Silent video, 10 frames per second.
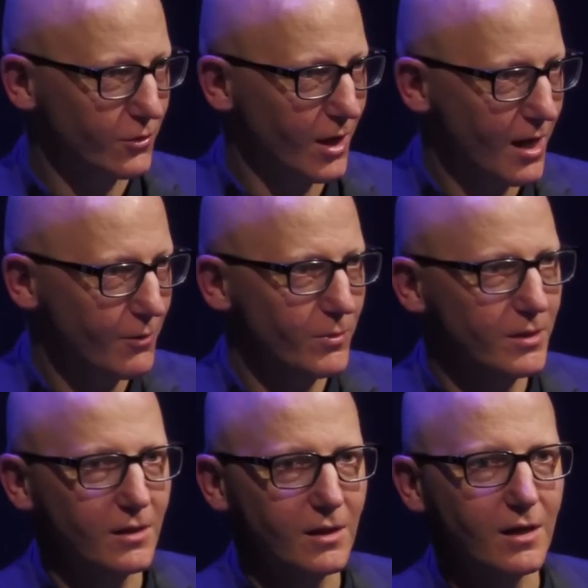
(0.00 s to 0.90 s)
Dolar
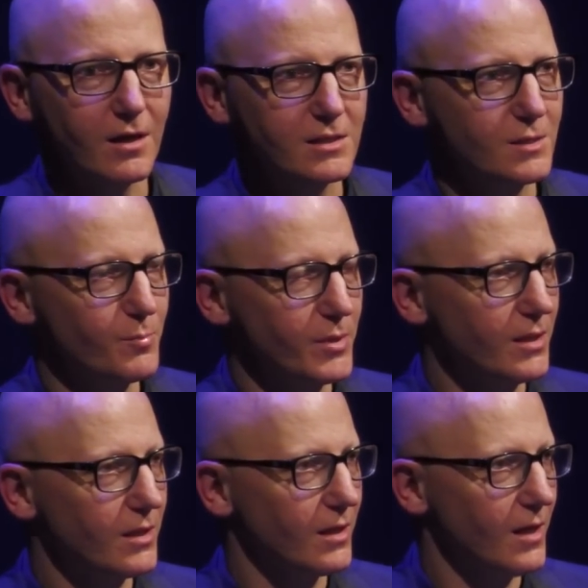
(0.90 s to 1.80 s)
will
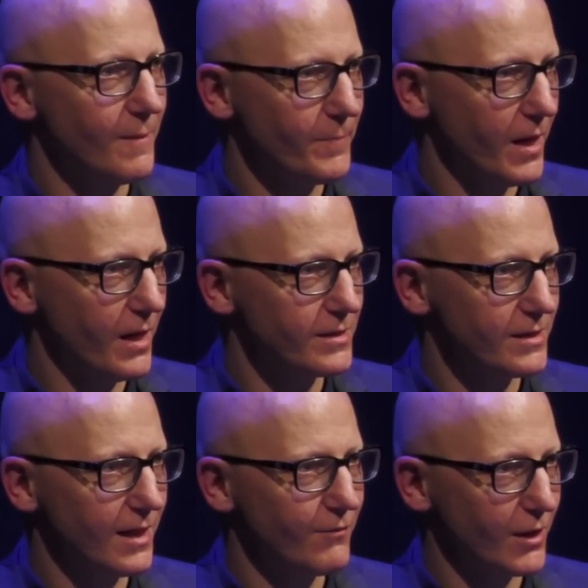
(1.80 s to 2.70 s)
speak at
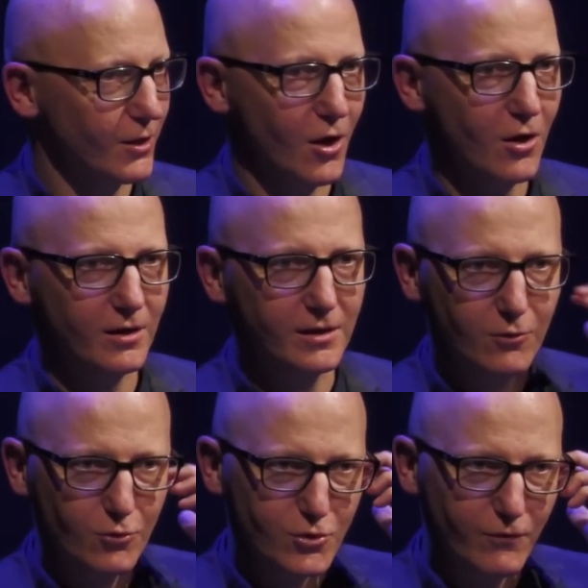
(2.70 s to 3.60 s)
11 o'clock in
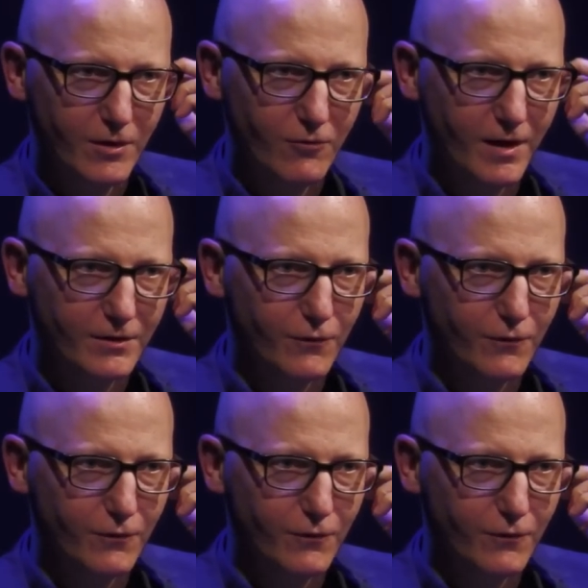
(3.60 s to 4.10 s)
Kosovelova